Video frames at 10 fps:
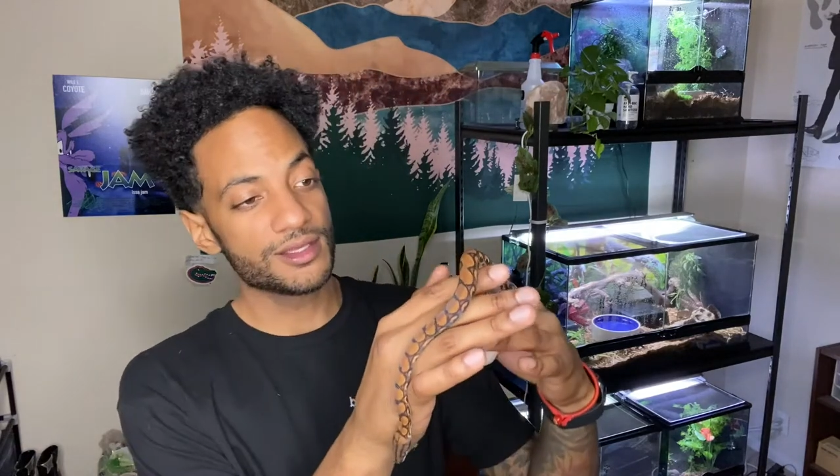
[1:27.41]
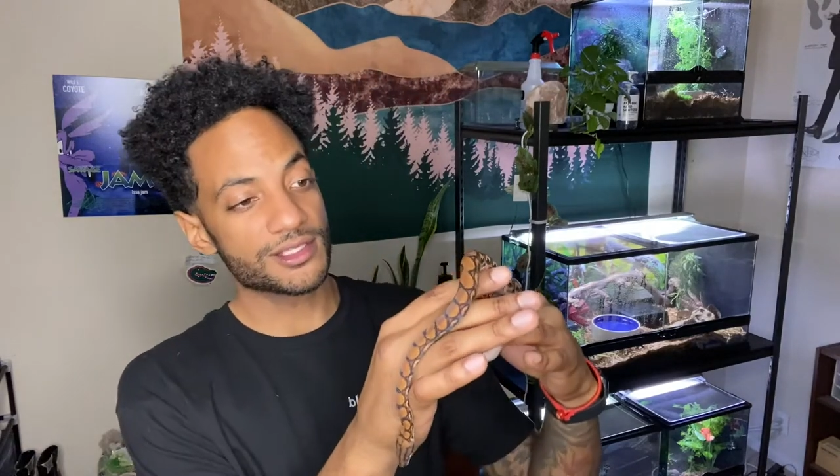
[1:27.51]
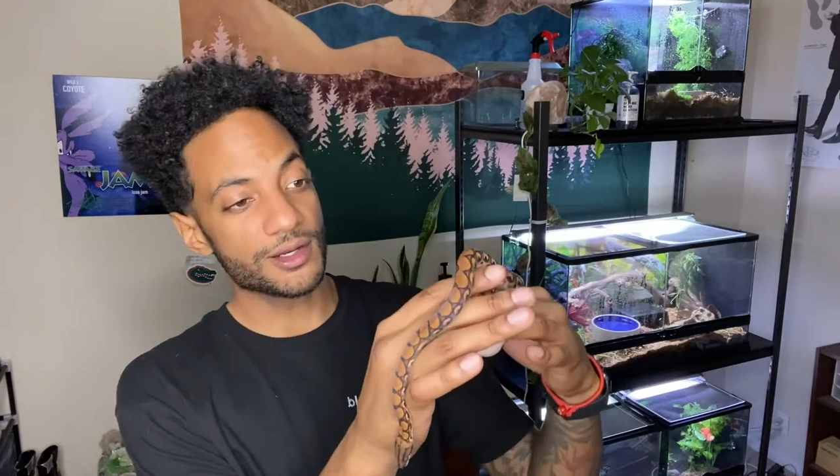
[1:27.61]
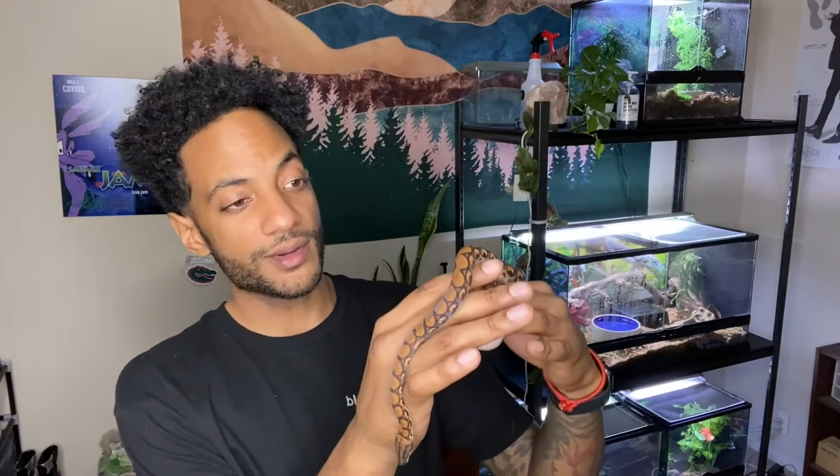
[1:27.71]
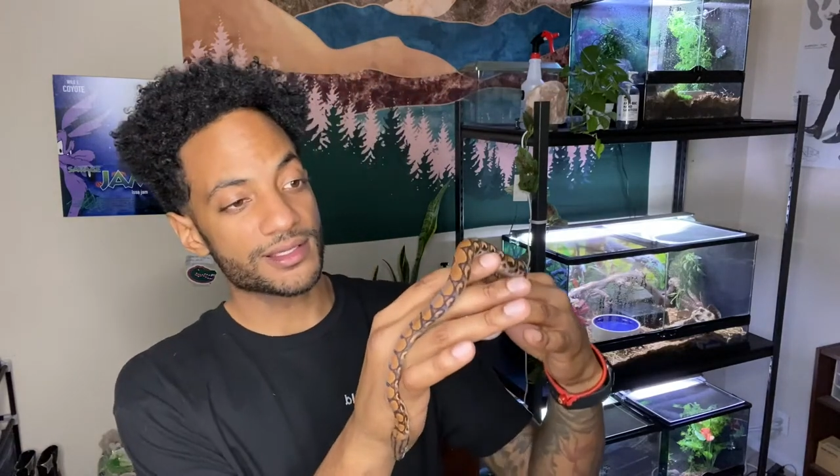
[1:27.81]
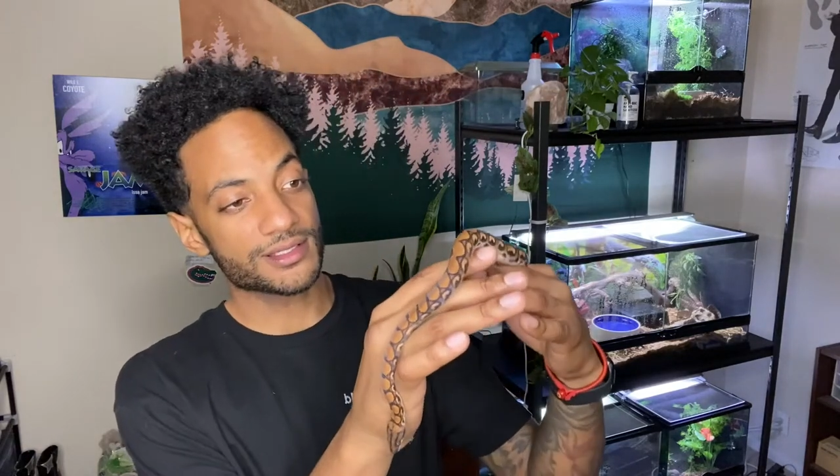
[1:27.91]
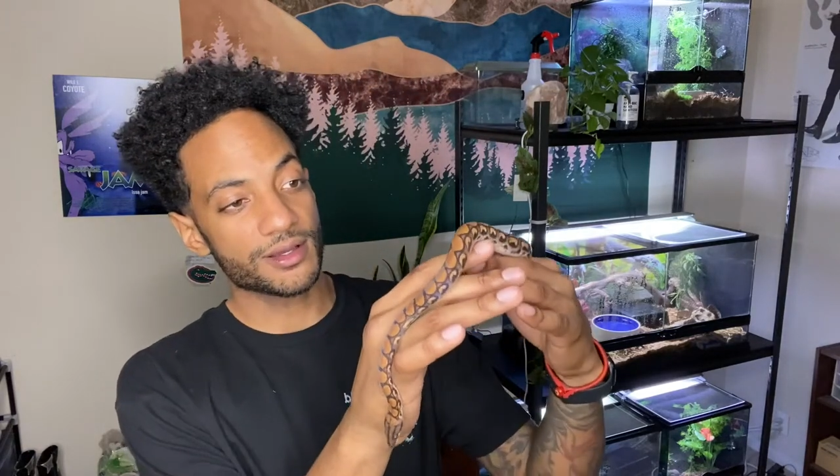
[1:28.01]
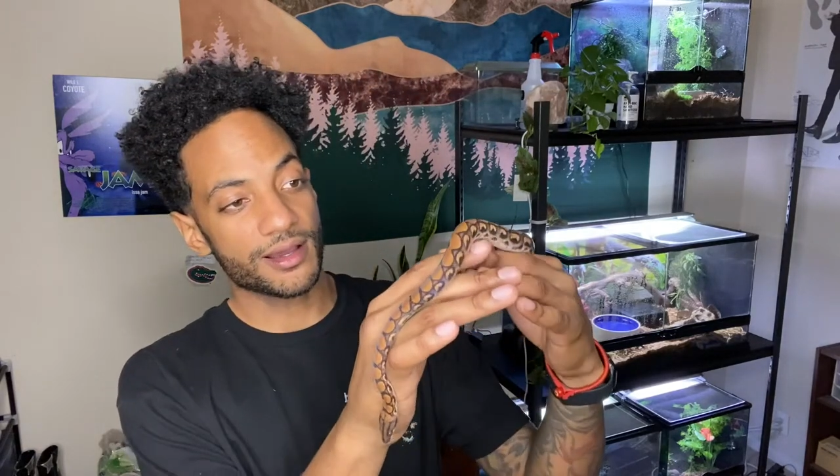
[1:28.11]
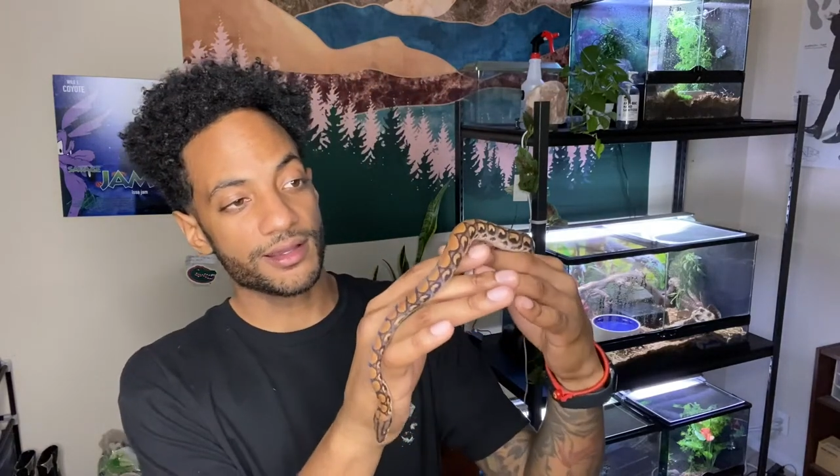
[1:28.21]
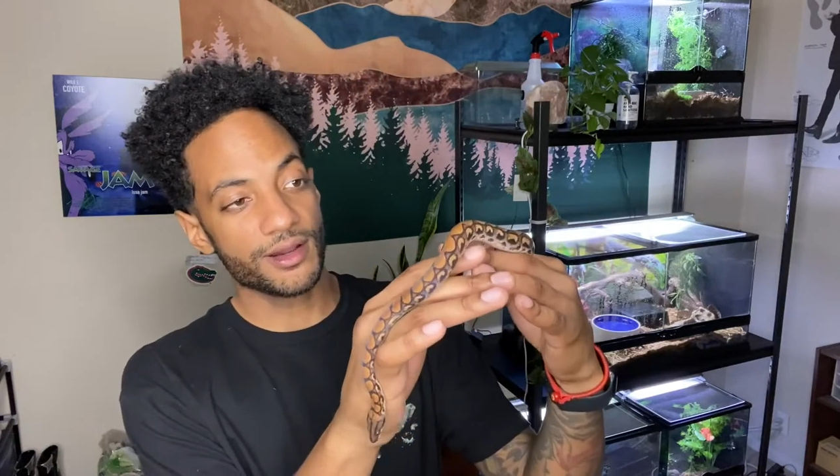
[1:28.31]
So anyway,
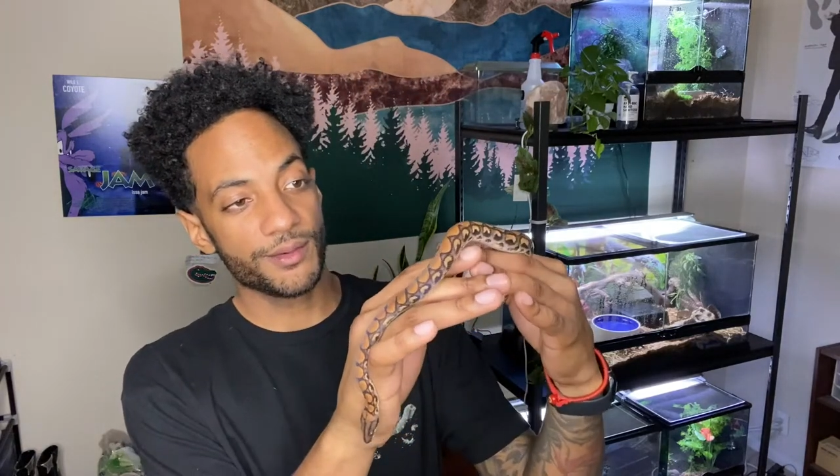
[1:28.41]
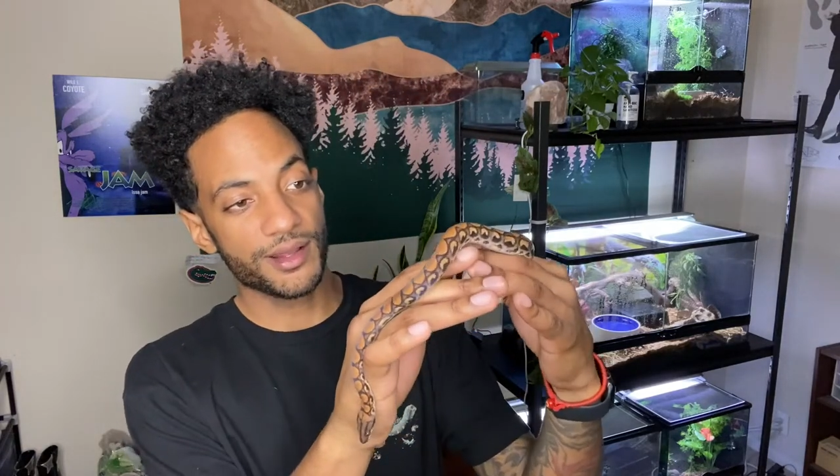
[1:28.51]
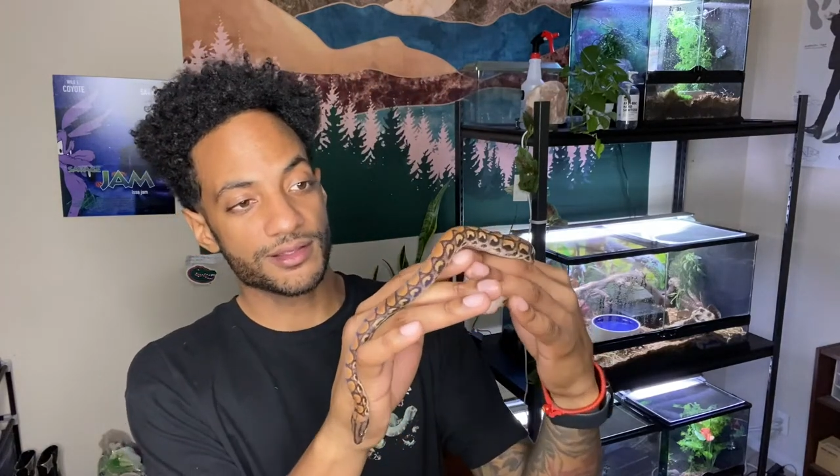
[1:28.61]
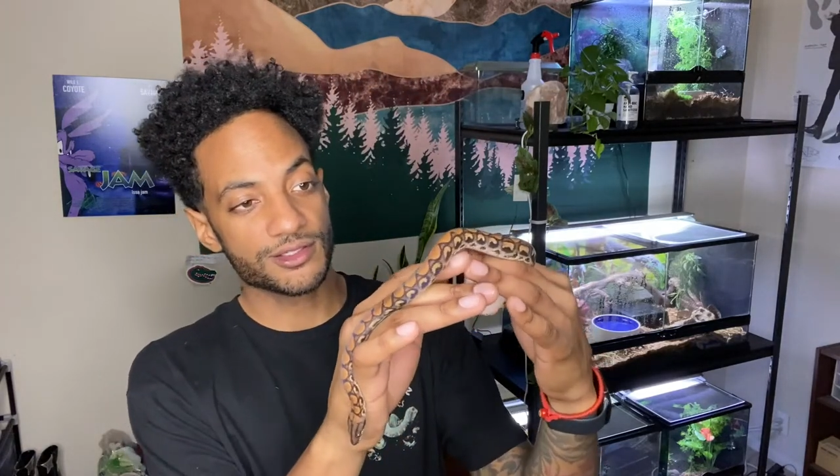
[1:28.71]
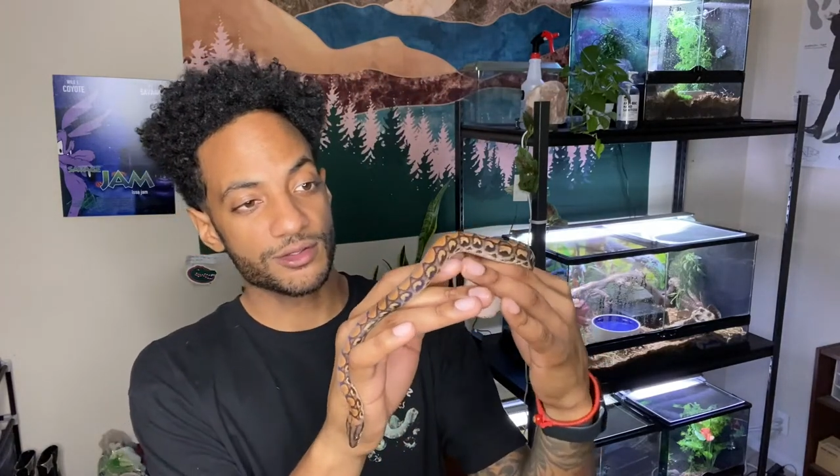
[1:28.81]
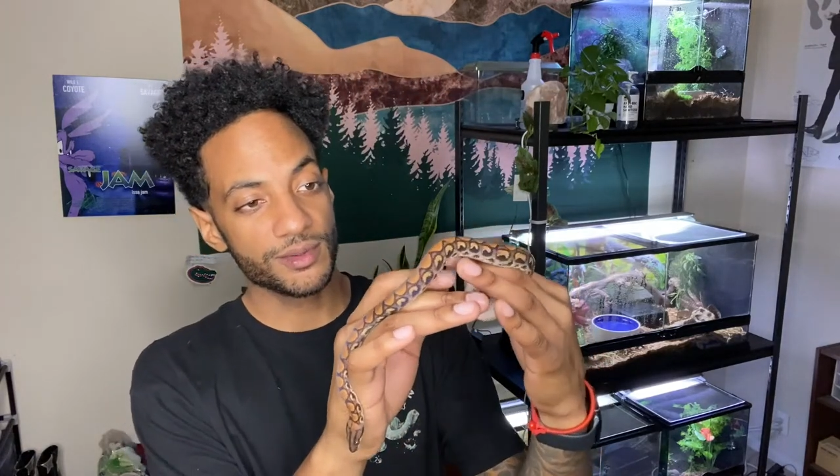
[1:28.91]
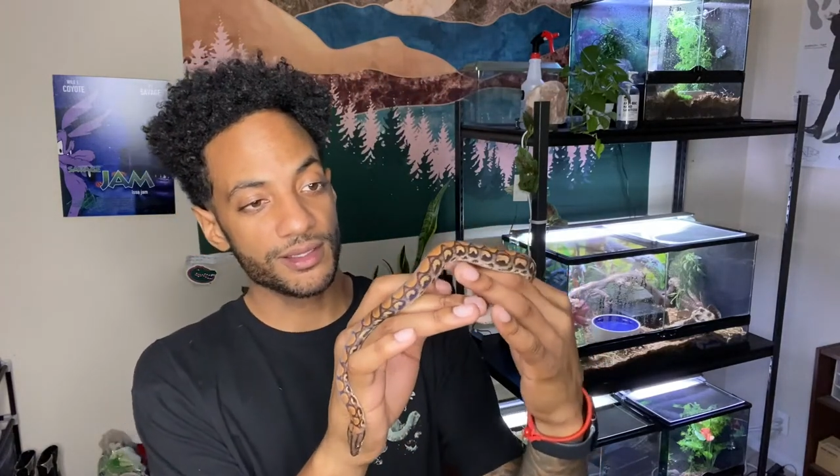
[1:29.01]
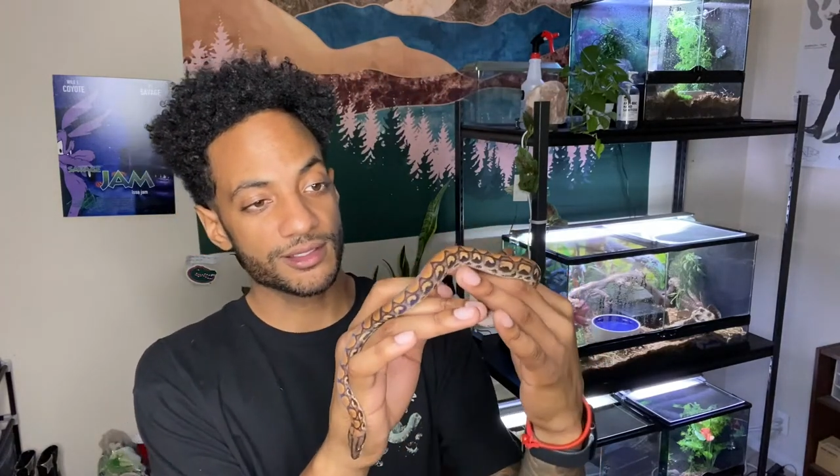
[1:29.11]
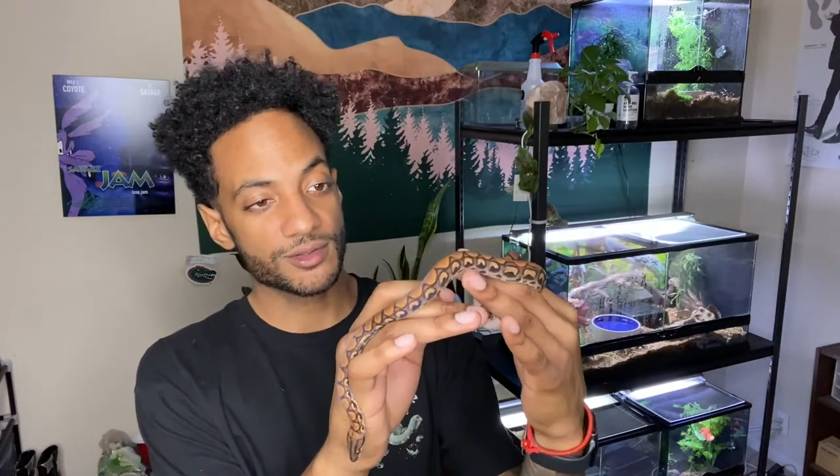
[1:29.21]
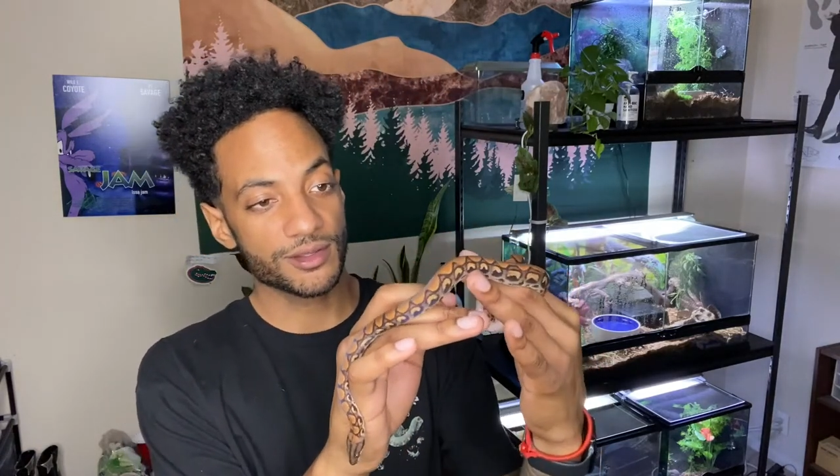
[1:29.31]
so I waited the 2
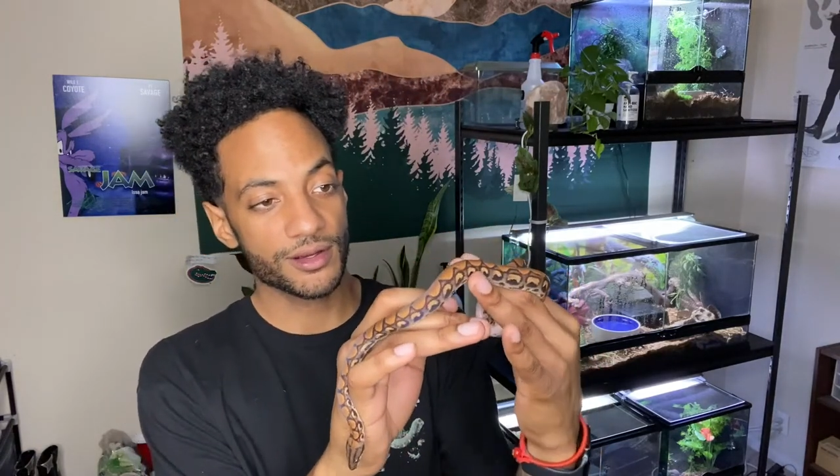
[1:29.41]
weeks with